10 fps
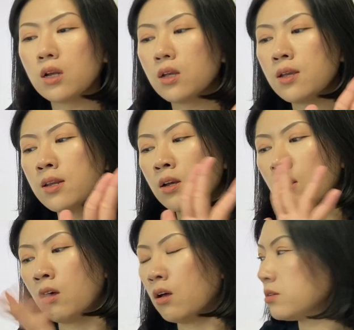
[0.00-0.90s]
in
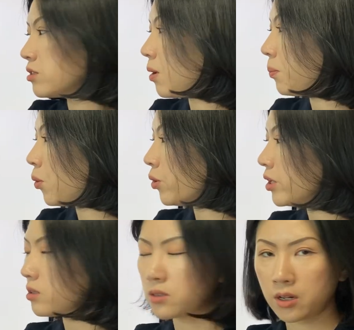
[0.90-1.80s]
a
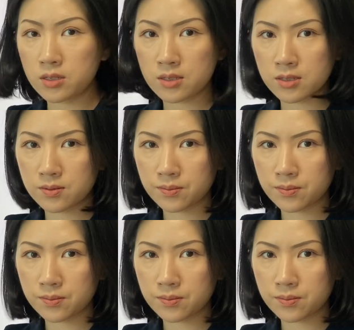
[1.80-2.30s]
subordinate clause